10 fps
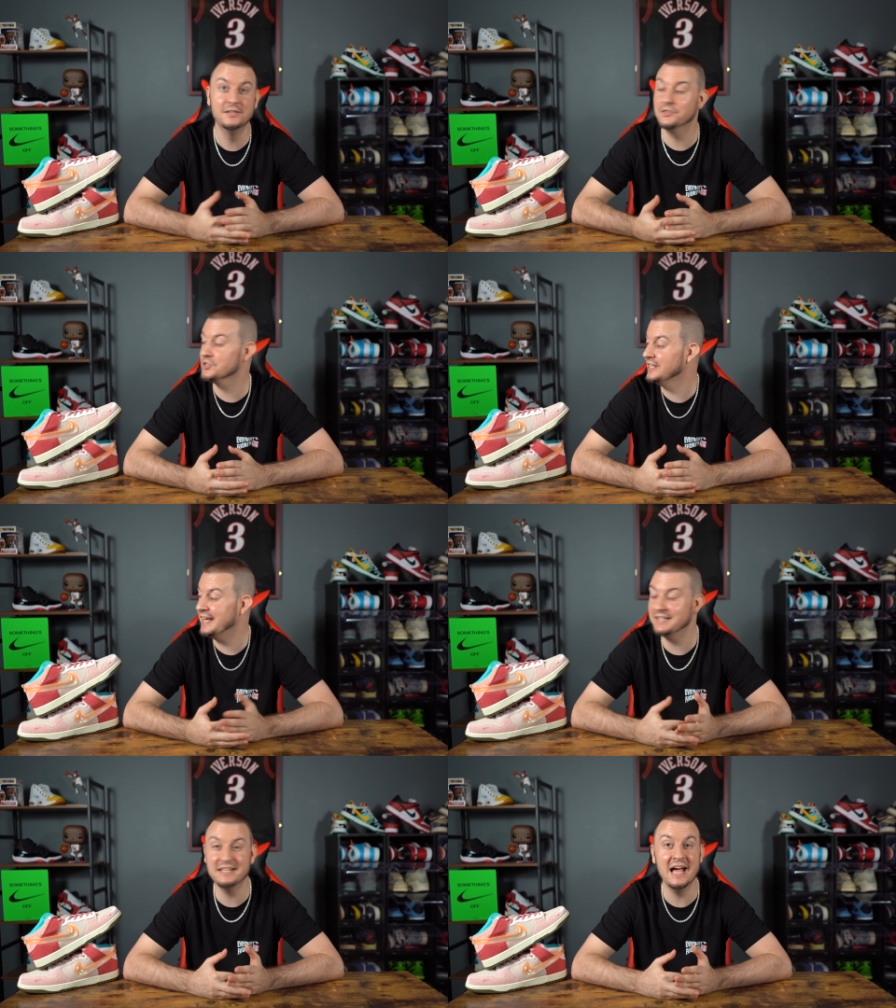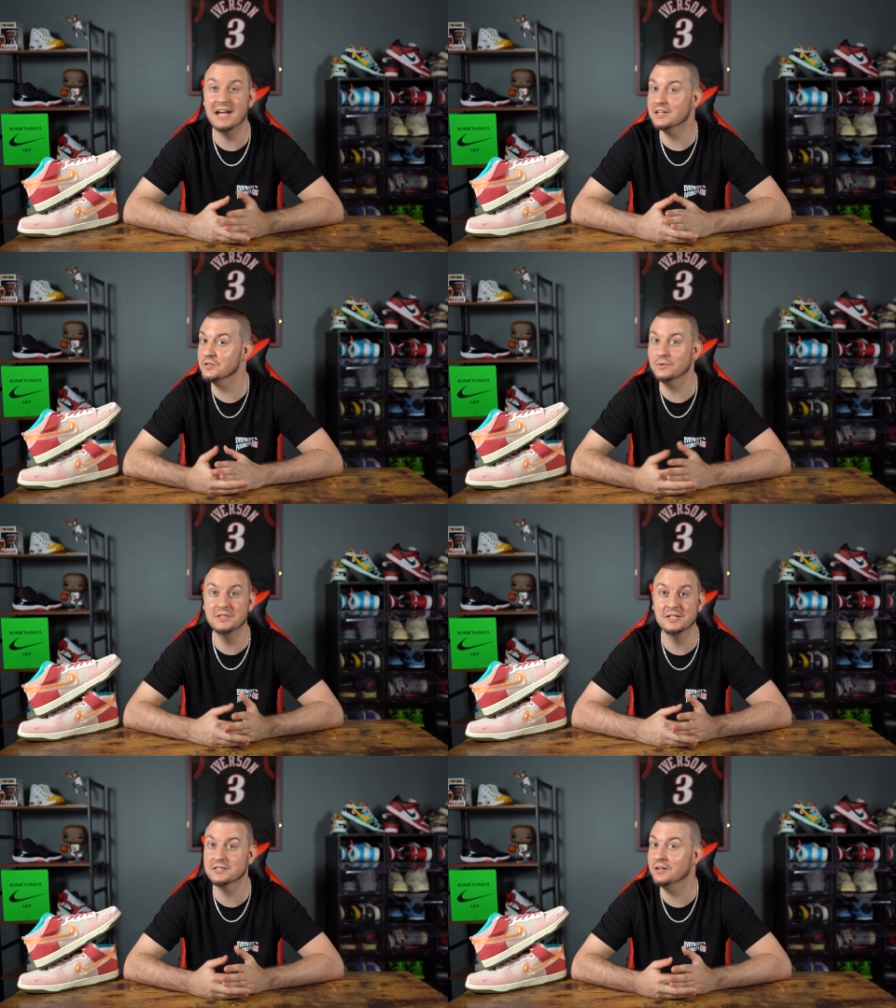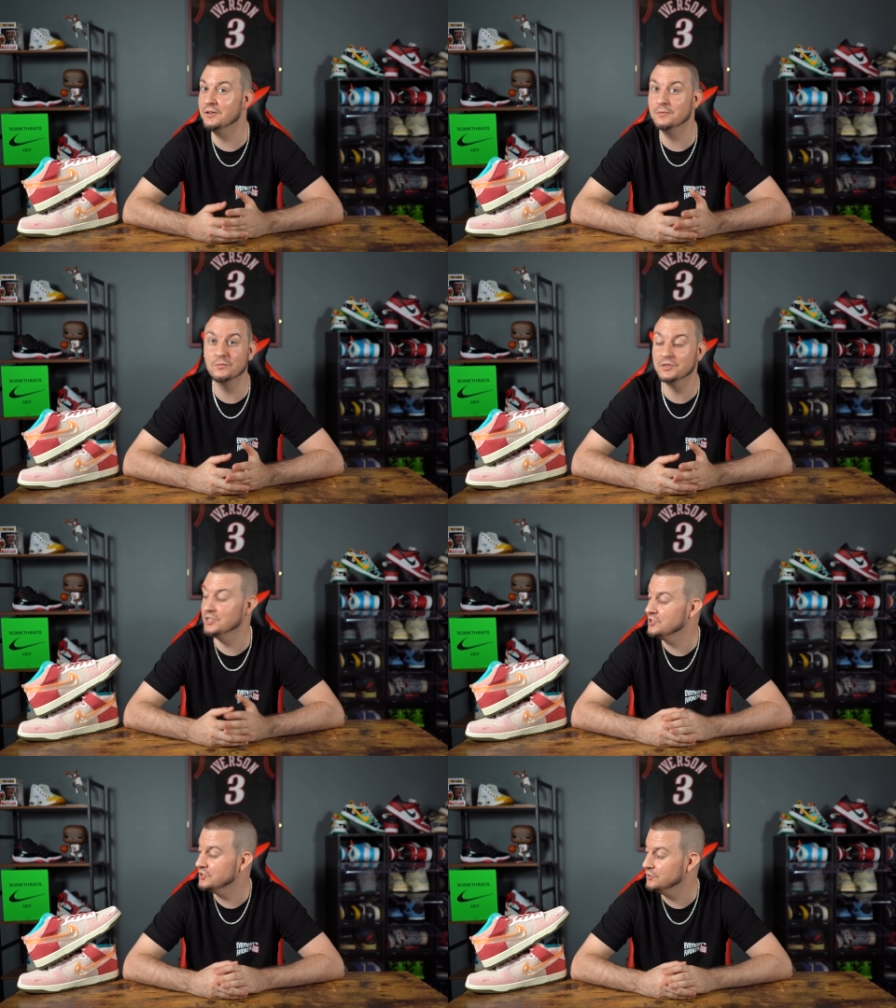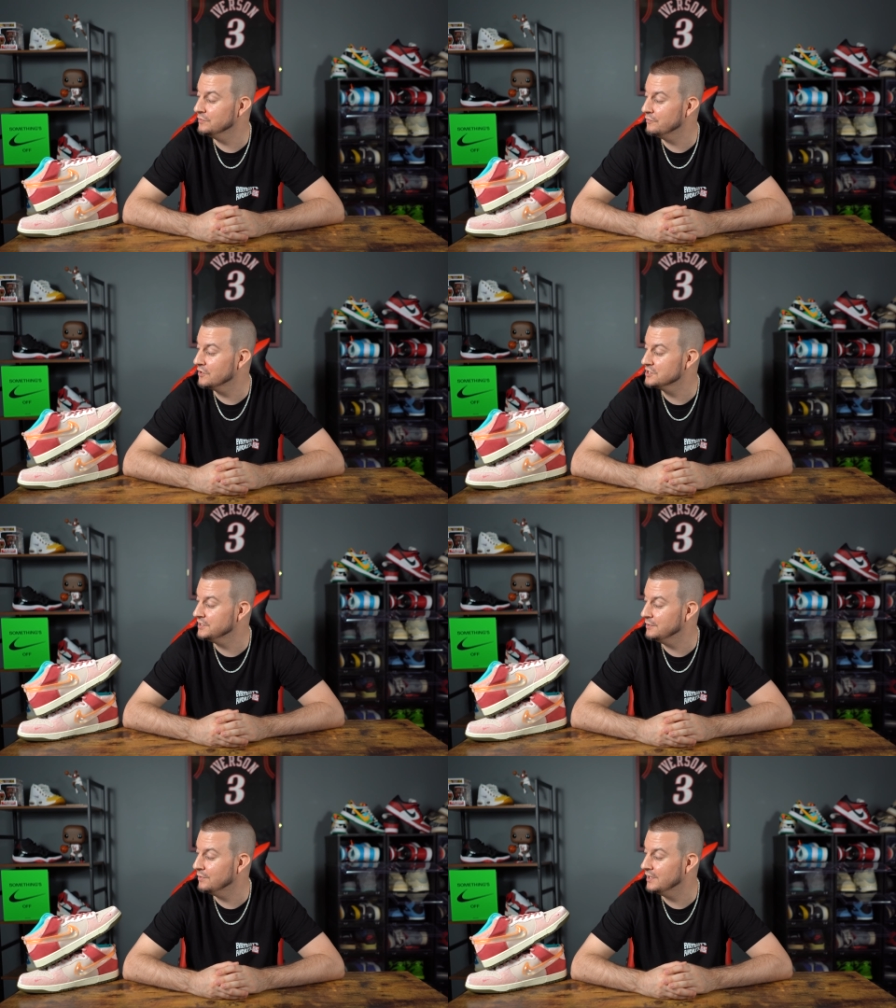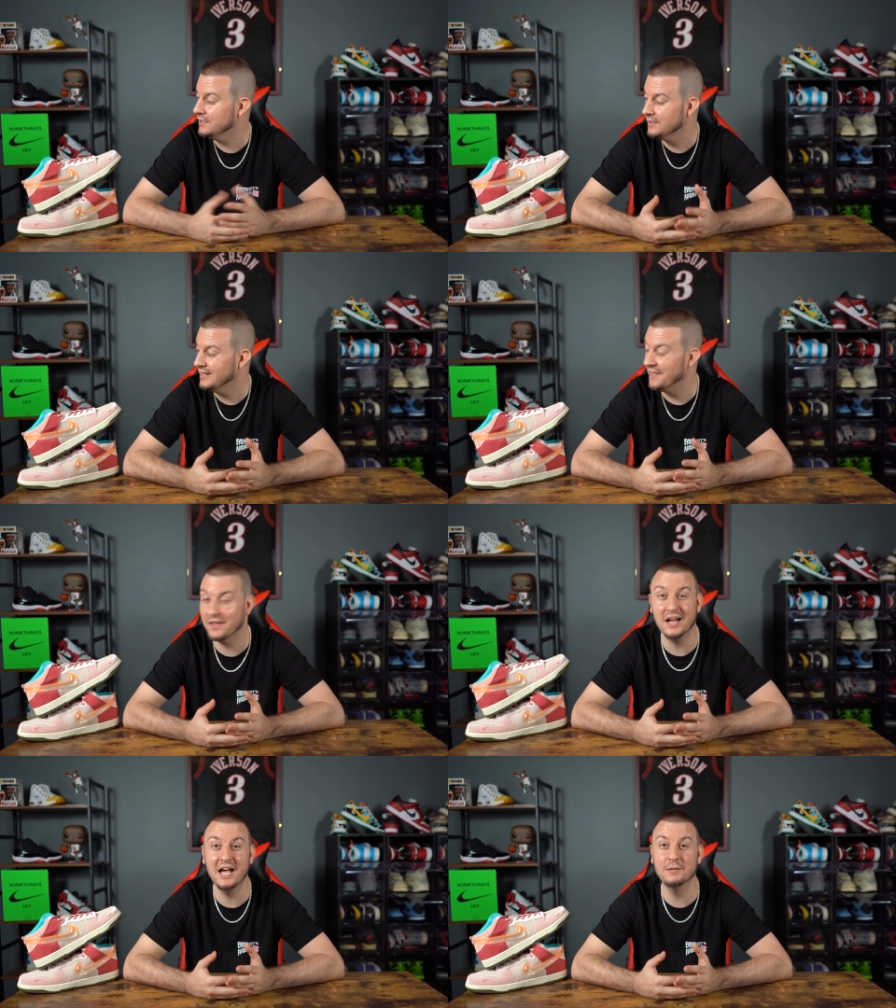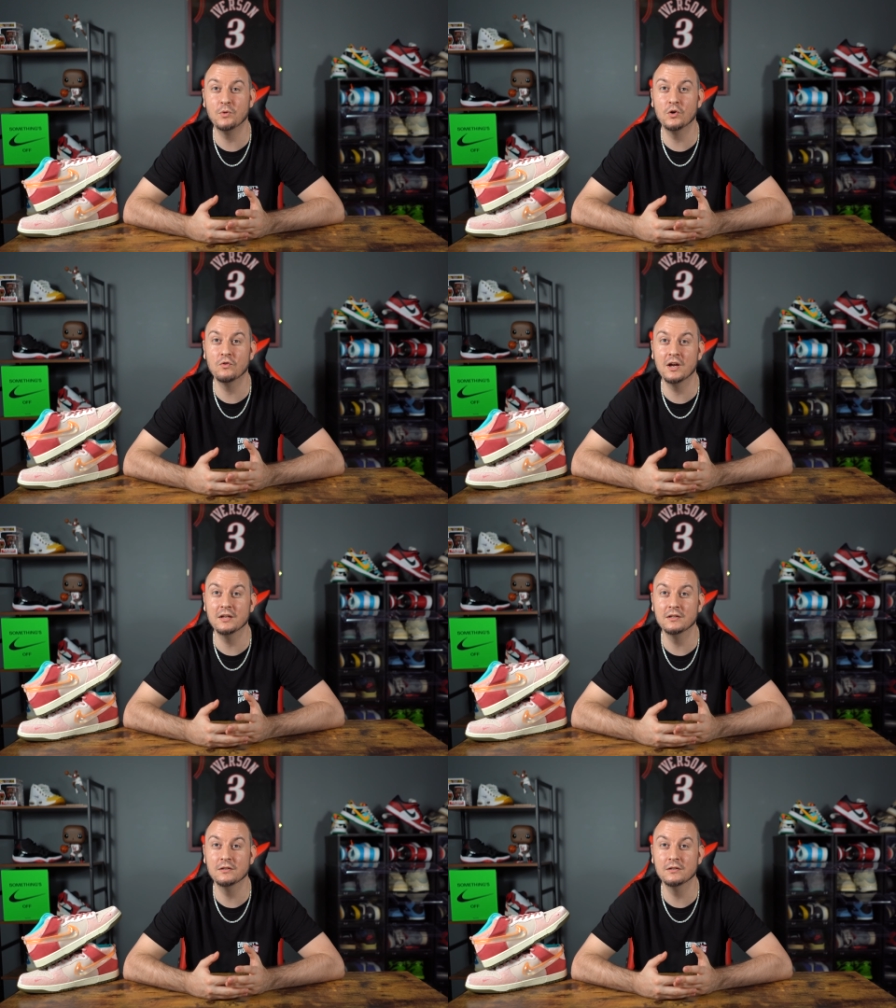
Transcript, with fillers: there's a lot of tags with this um with this shoe, unfortunately, but I think I got them all right.